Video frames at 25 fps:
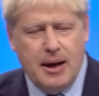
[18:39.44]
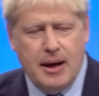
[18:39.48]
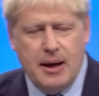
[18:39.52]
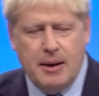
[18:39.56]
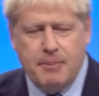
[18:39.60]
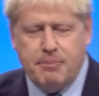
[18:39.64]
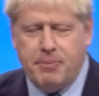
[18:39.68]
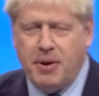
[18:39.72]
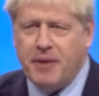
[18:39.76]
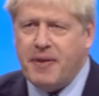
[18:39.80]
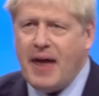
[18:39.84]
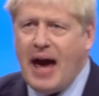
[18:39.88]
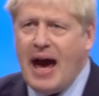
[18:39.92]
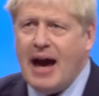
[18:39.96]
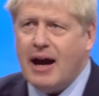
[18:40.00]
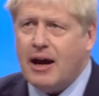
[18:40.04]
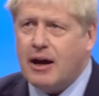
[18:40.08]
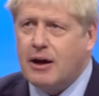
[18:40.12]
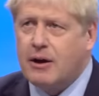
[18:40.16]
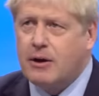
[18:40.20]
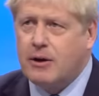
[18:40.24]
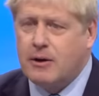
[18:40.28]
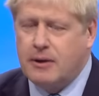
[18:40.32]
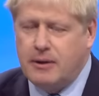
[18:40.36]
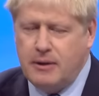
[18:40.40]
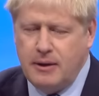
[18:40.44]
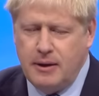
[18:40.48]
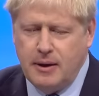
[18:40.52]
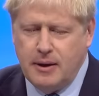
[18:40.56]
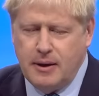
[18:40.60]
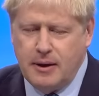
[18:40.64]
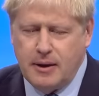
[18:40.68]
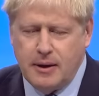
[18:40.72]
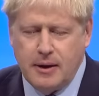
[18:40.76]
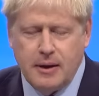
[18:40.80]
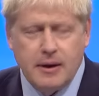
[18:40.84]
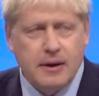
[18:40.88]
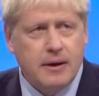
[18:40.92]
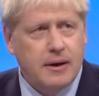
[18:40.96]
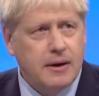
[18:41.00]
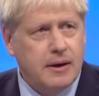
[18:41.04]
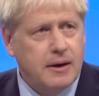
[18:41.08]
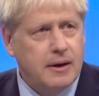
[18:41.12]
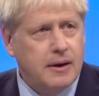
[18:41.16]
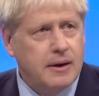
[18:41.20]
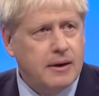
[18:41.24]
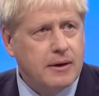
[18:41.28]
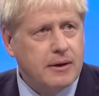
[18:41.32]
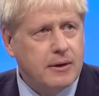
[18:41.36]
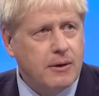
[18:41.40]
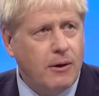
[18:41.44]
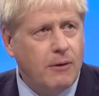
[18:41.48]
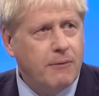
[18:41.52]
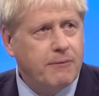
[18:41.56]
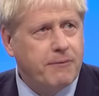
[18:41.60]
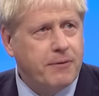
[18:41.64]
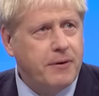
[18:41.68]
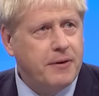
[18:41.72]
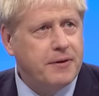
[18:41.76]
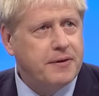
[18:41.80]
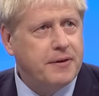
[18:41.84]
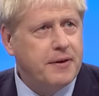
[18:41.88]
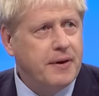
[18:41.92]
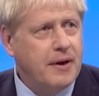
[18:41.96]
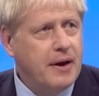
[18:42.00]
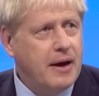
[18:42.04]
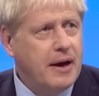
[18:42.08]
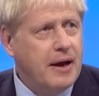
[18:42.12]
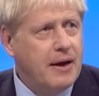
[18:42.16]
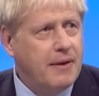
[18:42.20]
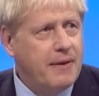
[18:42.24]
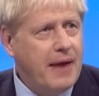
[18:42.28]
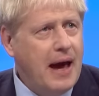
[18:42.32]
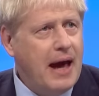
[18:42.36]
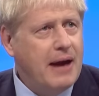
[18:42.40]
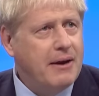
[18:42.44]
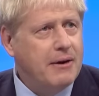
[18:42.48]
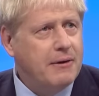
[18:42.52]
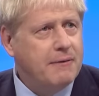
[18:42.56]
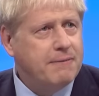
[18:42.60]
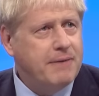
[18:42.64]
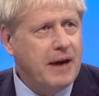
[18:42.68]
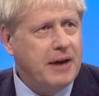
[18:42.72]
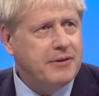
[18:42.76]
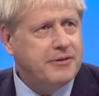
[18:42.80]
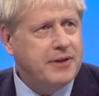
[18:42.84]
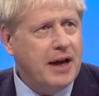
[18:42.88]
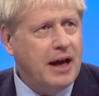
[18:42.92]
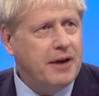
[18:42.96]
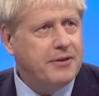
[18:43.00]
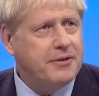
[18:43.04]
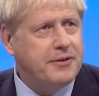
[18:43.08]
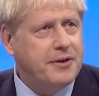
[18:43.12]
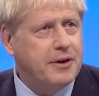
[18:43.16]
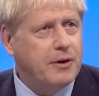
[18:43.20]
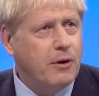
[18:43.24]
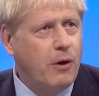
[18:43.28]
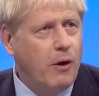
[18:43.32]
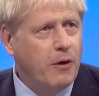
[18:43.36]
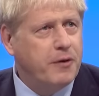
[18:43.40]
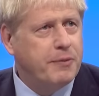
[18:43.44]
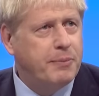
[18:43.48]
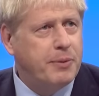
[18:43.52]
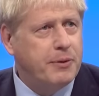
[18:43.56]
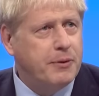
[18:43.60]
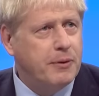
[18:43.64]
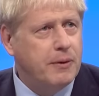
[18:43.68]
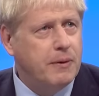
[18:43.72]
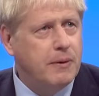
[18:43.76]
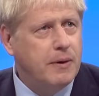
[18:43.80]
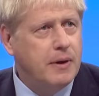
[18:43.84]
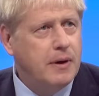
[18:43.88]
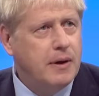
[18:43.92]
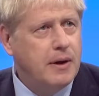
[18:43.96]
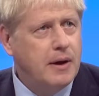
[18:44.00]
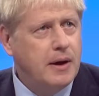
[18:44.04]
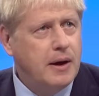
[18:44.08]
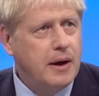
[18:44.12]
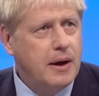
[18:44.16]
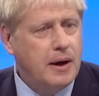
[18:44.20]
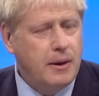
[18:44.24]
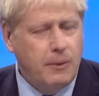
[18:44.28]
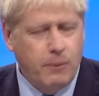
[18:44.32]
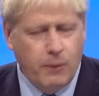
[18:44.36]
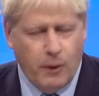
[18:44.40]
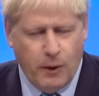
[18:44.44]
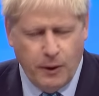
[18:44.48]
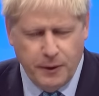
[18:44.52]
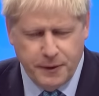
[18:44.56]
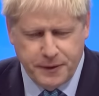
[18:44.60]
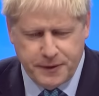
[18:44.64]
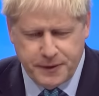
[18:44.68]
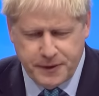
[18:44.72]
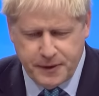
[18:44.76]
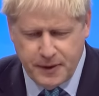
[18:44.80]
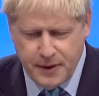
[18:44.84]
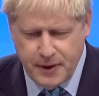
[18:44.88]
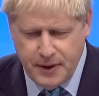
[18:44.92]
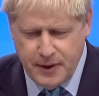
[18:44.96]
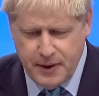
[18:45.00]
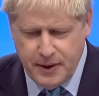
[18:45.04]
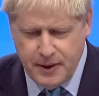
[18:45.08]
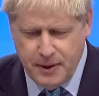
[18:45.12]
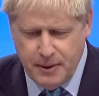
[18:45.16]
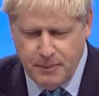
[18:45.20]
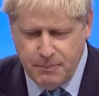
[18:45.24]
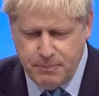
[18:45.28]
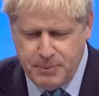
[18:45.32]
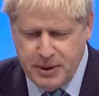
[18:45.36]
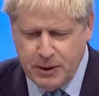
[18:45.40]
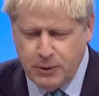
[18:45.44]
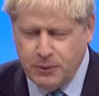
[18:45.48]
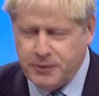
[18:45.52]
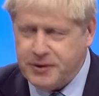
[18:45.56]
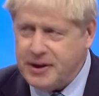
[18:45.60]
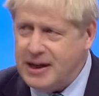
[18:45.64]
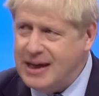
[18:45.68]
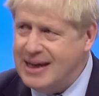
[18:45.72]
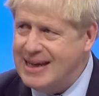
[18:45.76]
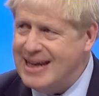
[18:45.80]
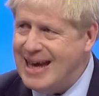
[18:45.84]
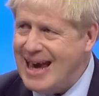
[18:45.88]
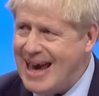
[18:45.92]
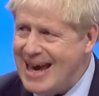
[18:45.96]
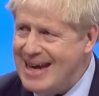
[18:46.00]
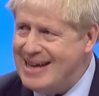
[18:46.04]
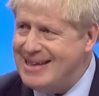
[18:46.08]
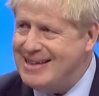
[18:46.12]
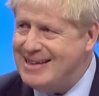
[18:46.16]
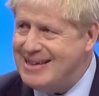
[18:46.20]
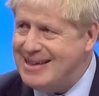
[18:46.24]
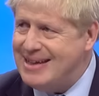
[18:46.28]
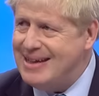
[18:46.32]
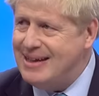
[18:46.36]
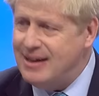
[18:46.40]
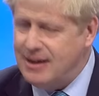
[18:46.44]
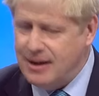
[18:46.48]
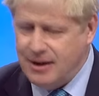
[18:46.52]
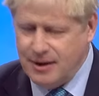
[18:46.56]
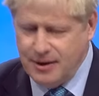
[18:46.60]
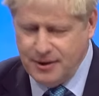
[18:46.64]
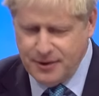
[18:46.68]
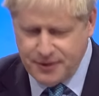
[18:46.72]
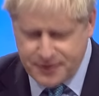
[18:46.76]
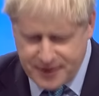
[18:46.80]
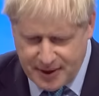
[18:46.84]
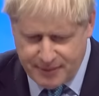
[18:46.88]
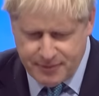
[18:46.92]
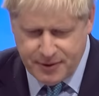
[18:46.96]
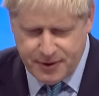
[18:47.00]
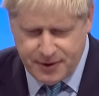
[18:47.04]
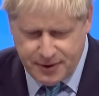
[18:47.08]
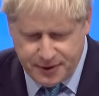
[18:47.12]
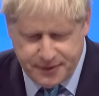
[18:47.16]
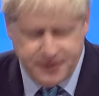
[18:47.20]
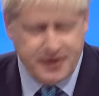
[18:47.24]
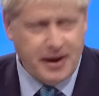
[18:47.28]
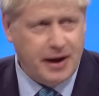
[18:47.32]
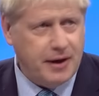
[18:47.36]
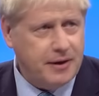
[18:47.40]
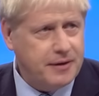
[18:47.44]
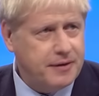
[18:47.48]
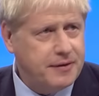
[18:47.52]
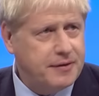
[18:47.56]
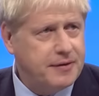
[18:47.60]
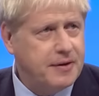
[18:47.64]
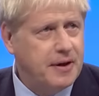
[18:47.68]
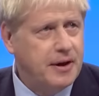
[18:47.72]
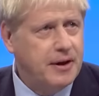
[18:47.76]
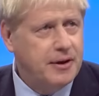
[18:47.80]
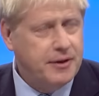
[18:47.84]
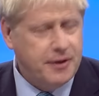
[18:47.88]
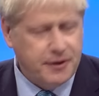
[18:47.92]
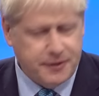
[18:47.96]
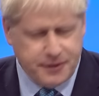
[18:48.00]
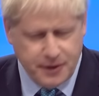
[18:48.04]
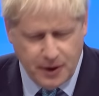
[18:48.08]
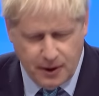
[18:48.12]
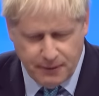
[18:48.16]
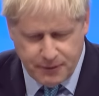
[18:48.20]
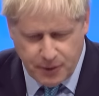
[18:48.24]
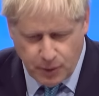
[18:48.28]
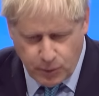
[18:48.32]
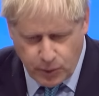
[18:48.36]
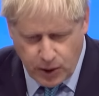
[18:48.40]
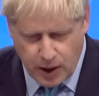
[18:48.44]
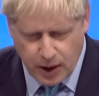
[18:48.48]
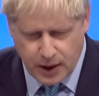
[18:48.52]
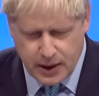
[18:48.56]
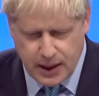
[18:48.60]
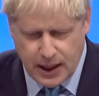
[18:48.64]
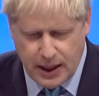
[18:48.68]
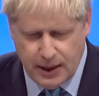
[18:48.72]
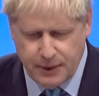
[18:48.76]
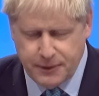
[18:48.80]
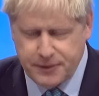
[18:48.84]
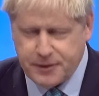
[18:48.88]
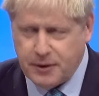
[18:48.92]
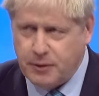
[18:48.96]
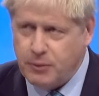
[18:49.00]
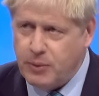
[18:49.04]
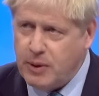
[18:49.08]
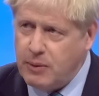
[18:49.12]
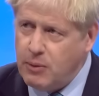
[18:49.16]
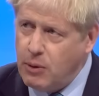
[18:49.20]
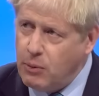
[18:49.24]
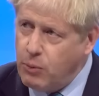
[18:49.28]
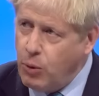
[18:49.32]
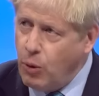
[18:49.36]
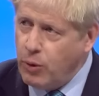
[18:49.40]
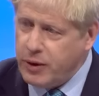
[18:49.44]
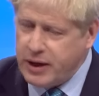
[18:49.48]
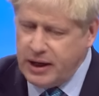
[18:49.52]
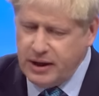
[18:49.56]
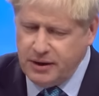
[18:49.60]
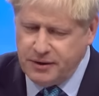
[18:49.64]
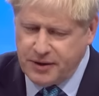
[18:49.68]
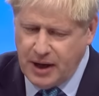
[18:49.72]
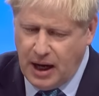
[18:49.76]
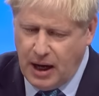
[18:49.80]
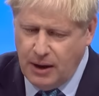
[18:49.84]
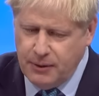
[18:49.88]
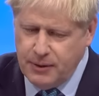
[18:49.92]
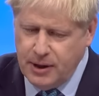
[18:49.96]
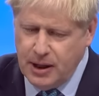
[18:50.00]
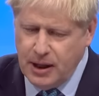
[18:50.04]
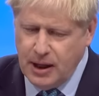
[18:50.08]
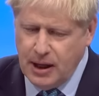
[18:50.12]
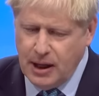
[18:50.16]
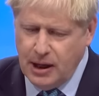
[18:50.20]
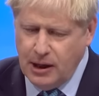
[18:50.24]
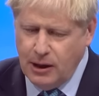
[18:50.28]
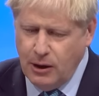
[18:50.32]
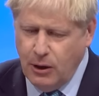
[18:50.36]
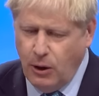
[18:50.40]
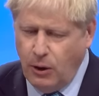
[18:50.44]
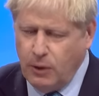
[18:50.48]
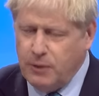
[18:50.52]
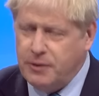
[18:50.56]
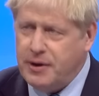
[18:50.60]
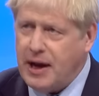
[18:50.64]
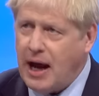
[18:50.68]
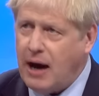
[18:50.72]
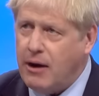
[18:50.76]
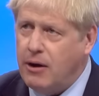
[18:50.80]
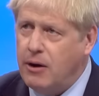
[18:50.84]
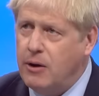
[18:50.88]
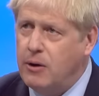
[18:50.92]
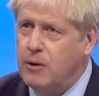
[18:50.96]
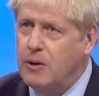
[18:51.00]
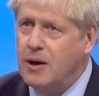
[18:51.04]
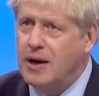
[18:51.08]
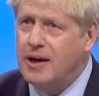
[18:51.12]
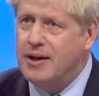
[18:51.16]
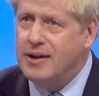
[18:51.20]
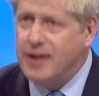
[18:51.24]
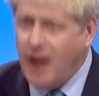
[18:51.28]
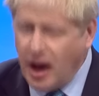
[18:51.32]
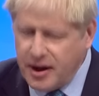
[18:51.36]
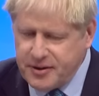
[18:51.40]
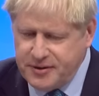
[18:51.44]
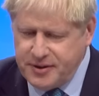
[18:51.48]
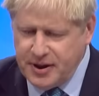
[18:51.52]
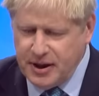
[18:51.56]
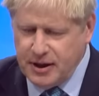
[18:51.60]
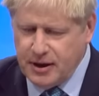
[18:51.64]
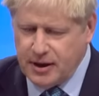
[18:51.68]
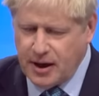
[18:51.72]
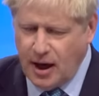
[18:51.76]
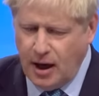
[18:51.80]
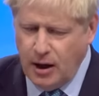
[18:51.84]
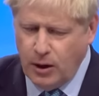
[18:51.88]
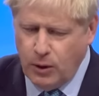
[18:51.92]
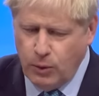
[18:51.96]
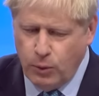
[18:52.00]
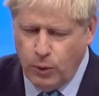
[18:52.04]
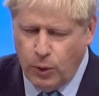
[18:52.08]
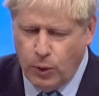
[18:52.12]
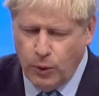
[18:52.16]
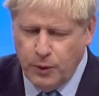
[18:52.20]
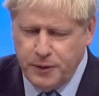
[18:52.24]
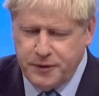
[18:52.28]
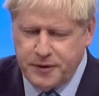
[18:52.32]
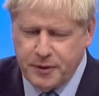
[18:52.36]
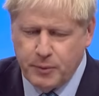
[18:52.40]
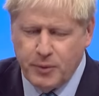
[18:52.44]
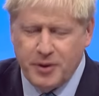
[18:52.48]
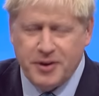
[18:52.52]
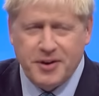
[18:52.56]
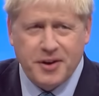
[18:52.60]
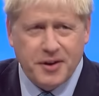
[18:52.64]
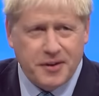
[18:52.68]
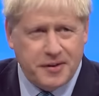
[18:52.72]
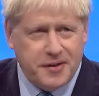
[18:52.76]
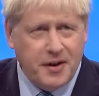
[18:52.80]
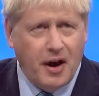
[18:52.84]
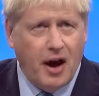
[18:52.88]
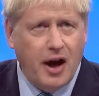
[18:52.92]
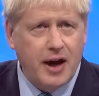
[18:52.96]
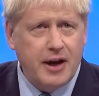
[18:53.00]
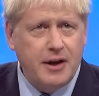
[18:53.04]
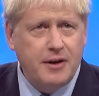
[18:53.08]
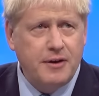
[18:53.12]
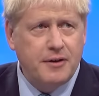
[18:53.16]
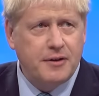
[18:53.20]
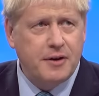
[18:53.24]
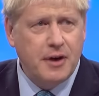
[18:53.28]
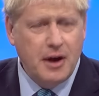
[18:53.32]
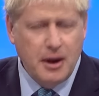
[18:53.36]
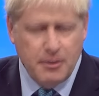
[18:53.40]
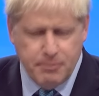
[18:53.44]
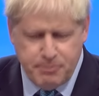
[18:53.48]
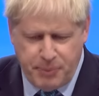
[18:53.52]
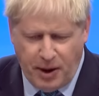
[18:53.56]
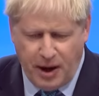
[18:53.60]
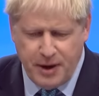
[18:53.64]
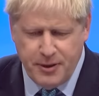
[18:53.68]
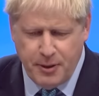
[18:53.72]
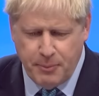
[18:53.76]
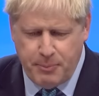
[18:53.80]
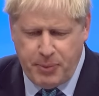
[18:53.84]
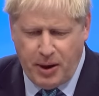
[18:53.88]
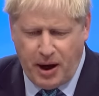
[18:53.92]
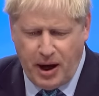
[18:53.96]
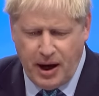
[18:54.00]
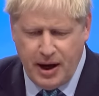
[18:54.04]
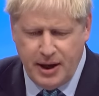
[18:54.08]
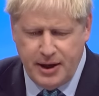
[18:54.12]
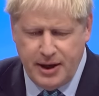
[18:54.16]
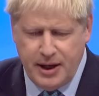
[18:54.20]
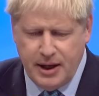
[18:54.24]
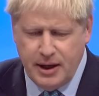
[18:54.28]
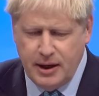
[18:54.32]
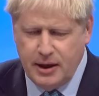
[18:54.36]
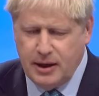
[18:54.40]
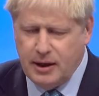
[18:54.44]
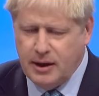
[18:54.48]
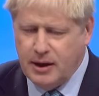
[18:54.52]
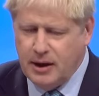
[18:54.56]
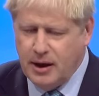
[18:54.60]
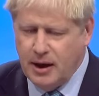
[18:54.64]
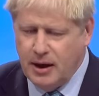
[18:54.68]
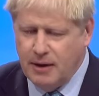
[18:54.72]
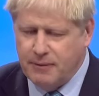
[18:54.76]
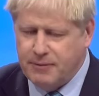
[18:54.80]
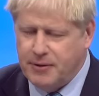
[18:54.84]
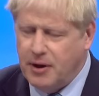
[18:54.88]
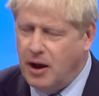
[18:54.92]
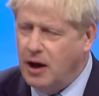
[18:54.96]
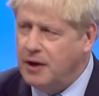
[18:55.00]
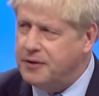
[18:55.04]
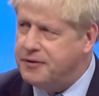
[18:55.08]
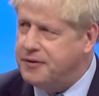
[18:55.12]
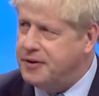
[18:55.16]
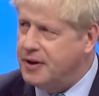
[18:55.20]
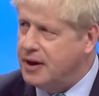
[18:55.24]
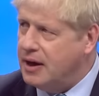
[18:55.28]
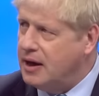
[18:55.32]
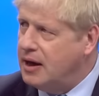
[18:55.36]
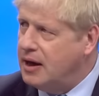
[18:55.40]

But that conference, that fantastic hospital, was built in eighteen seventy-six to serve the workhouse. And we were walking down long, narrow Nightingale wards that were designed by the pioneer of nursing.